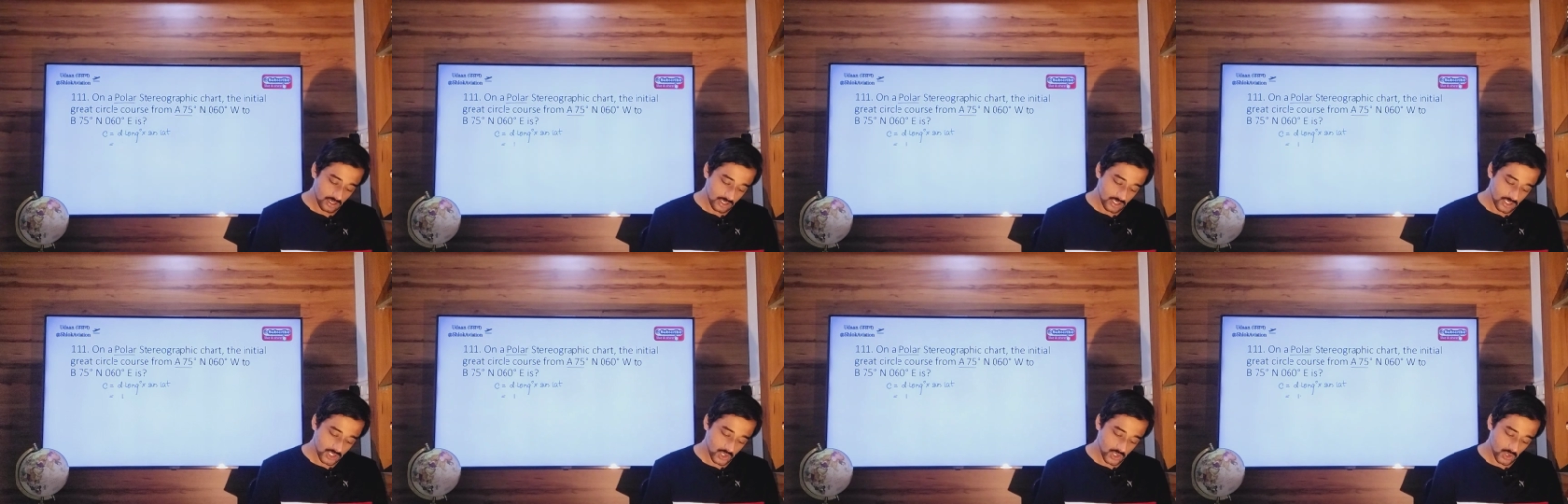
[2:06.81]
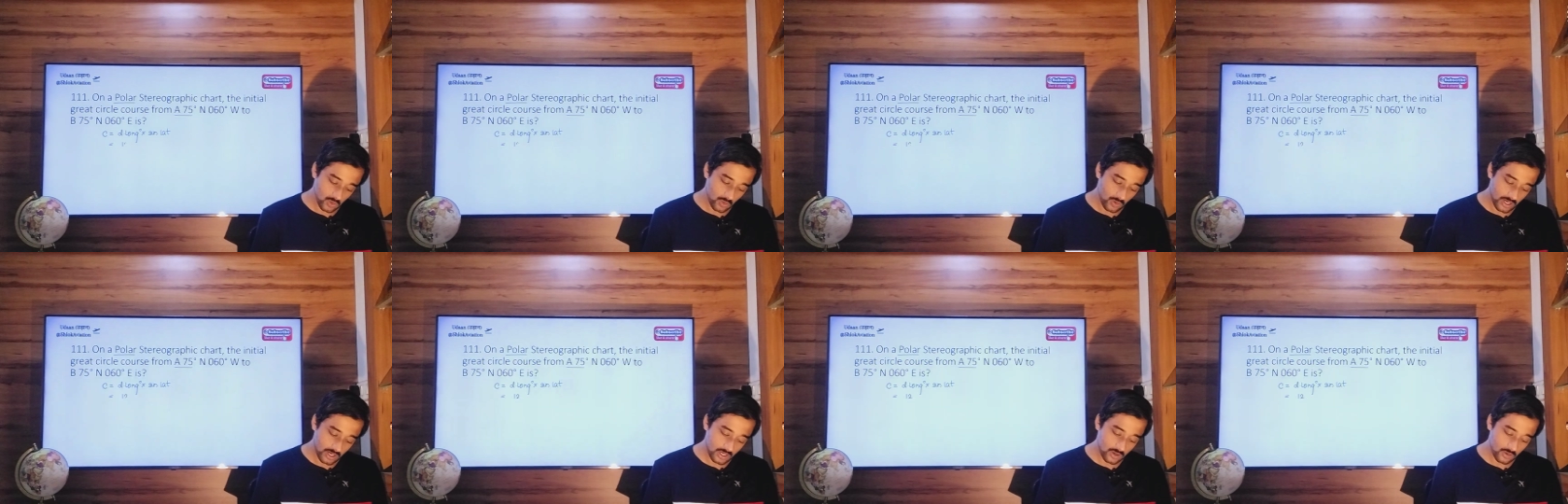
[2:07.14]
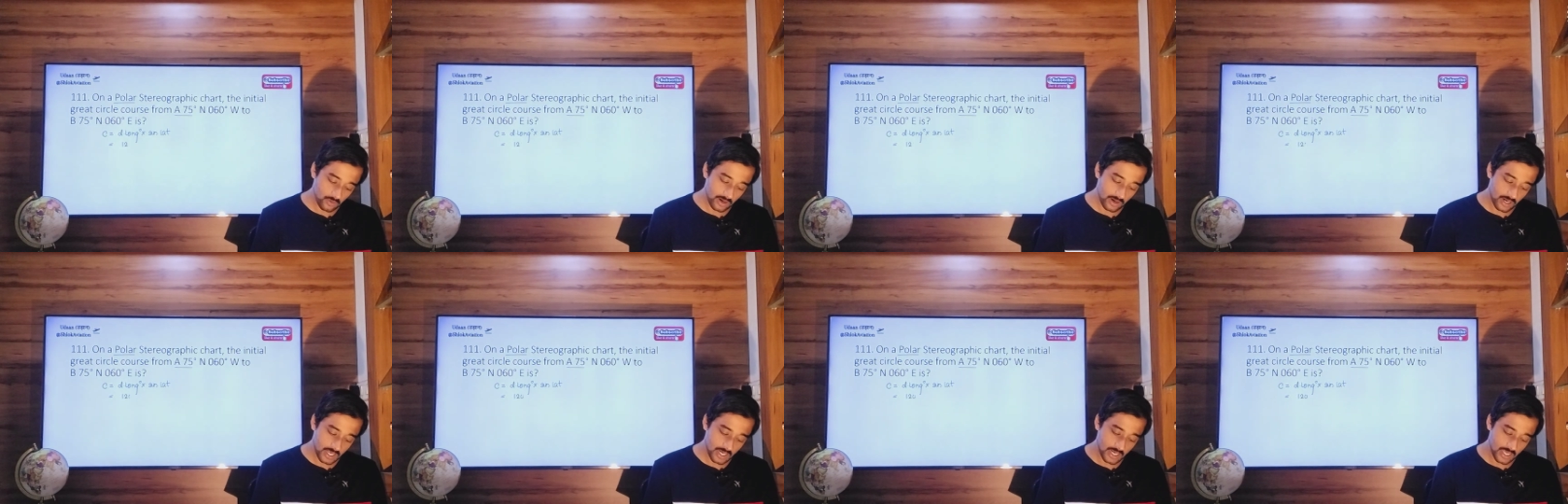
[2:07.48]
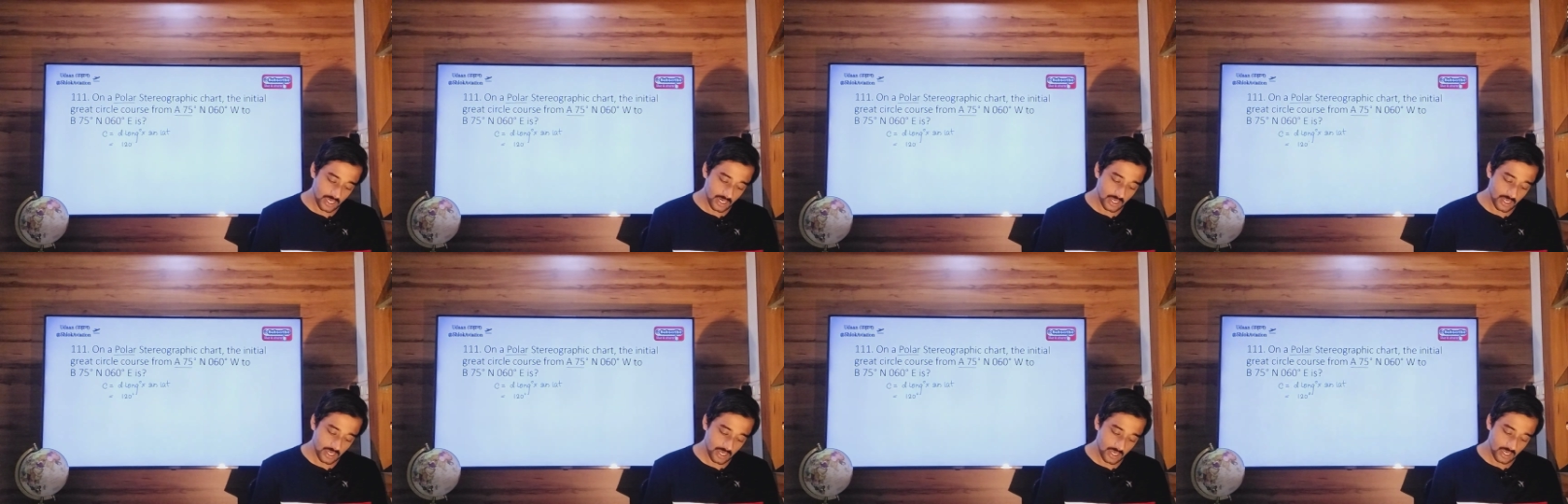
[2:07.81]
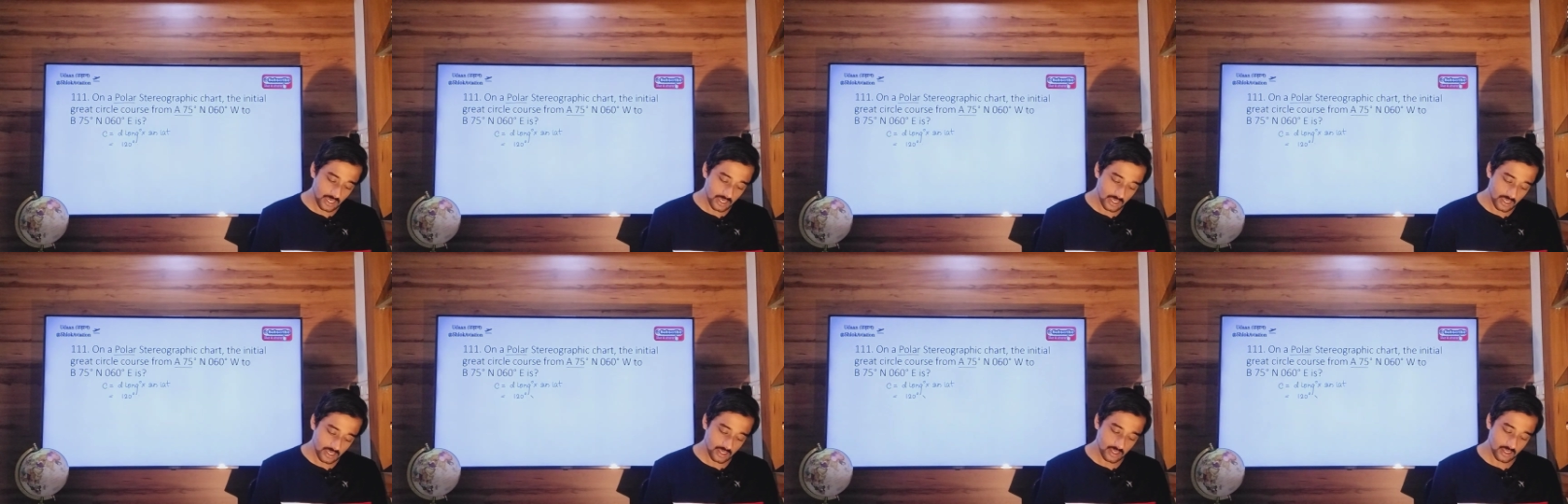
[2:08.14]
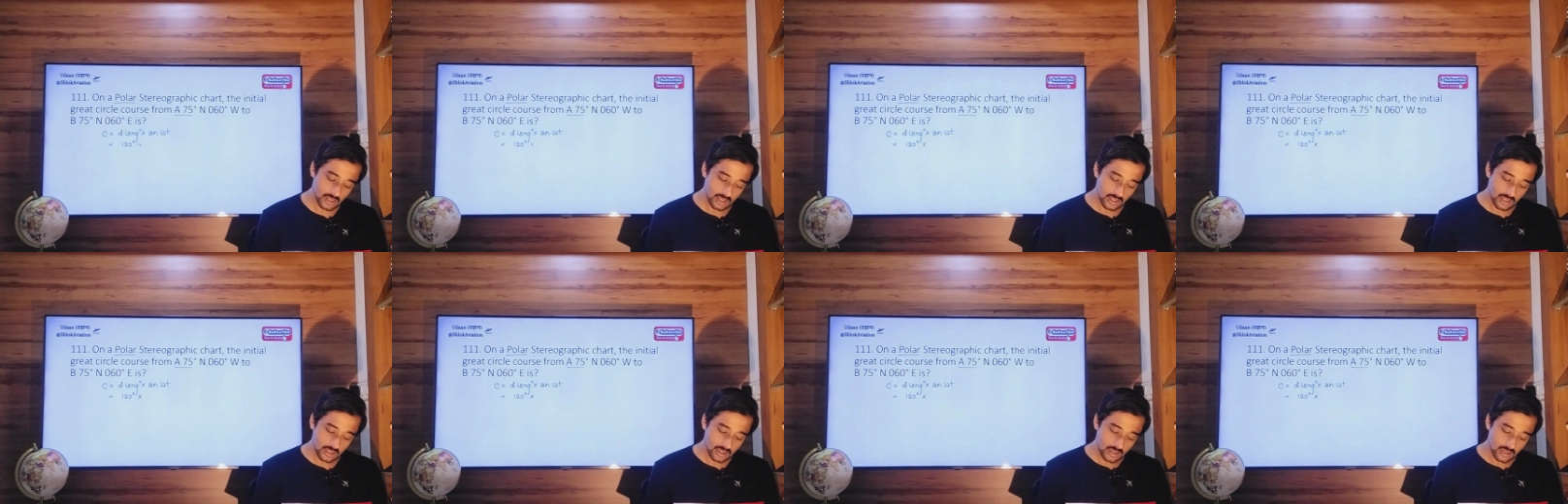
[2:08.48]
So 120 degree
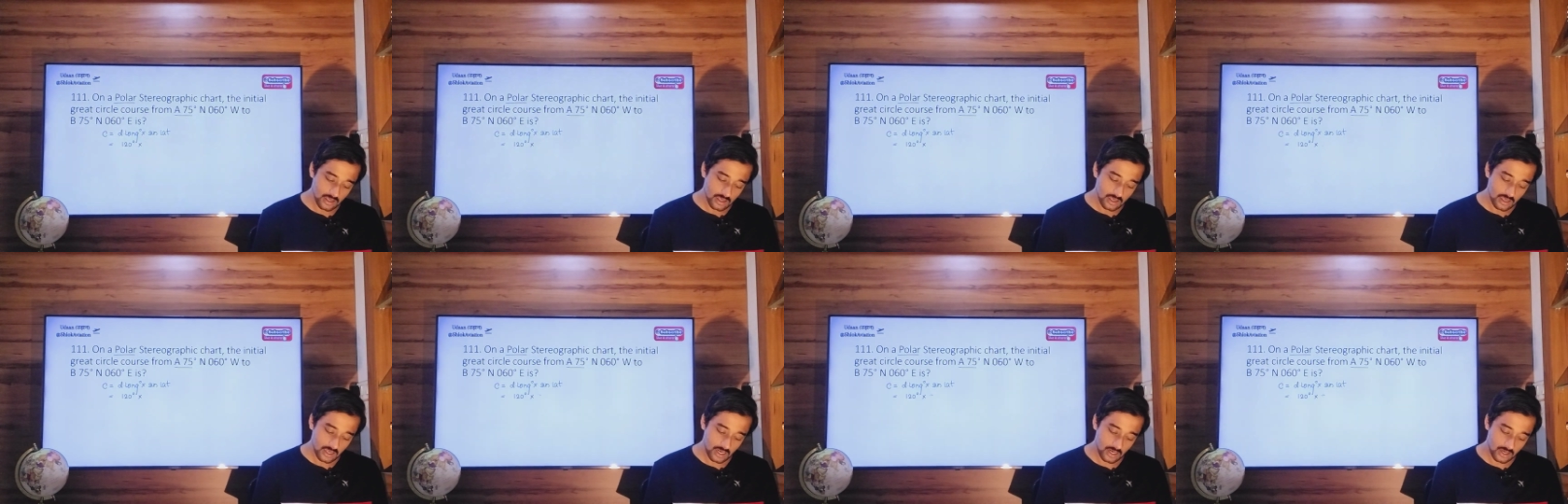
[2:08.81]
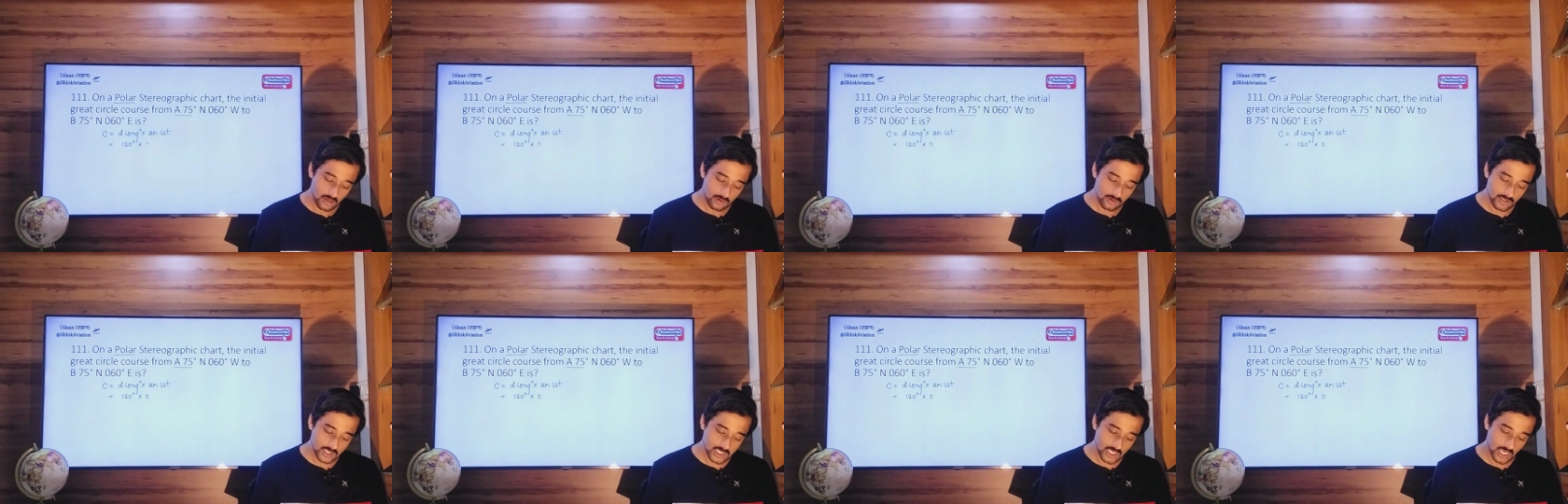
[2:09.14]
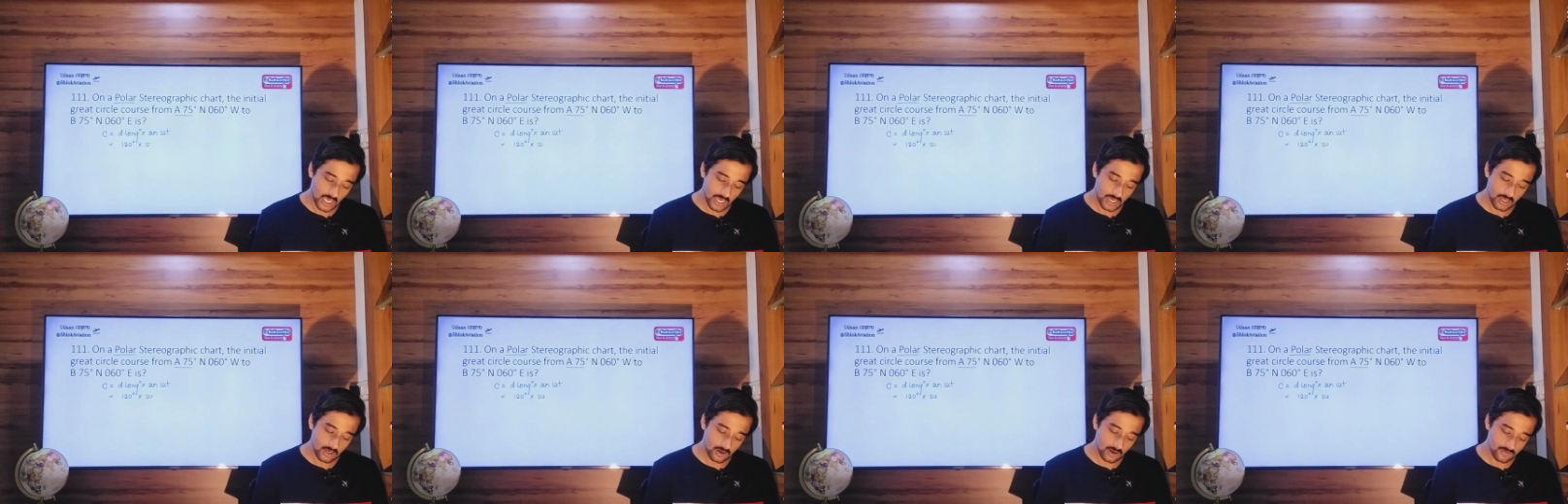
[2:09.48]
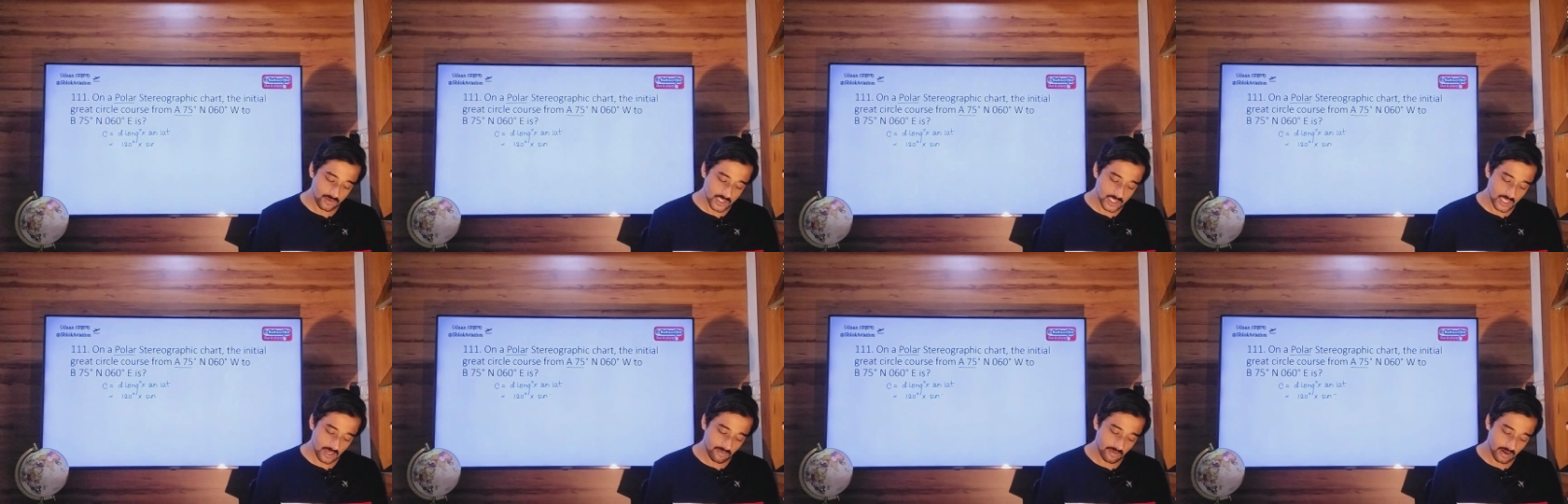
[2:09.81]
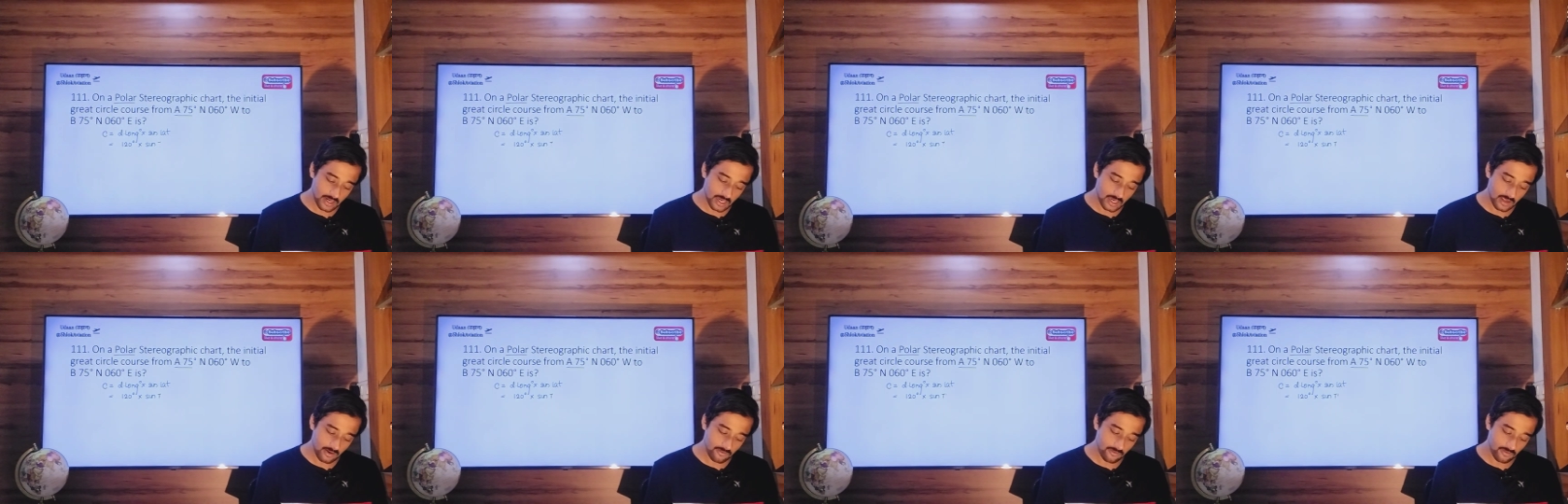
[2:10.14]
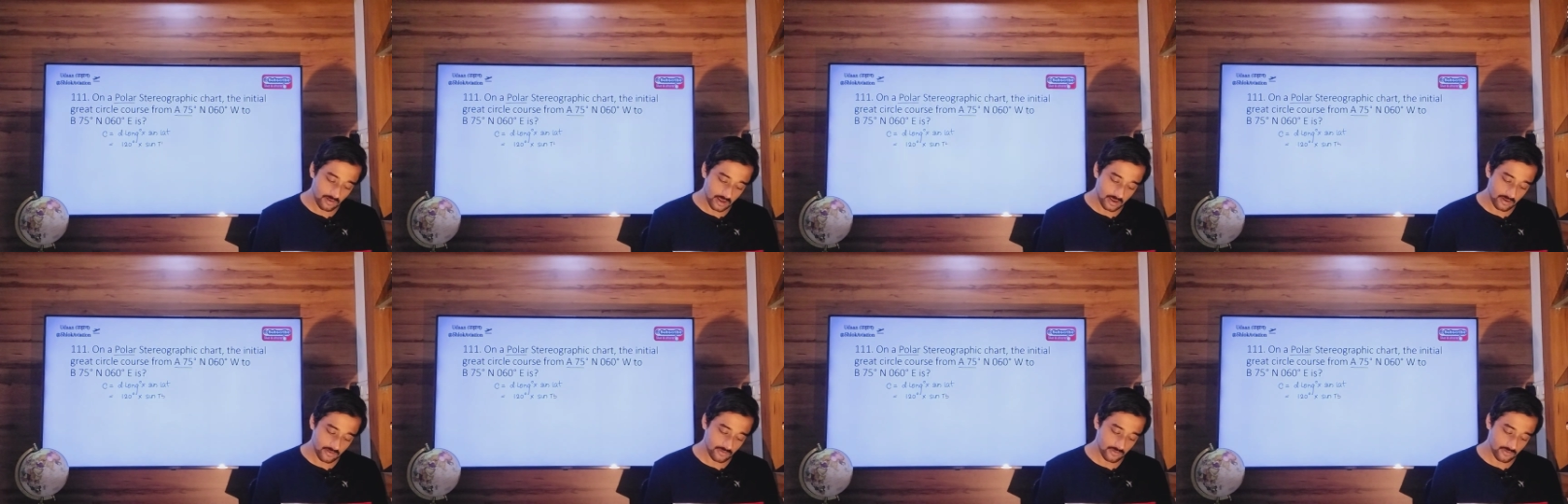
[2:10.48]
into sine of 75.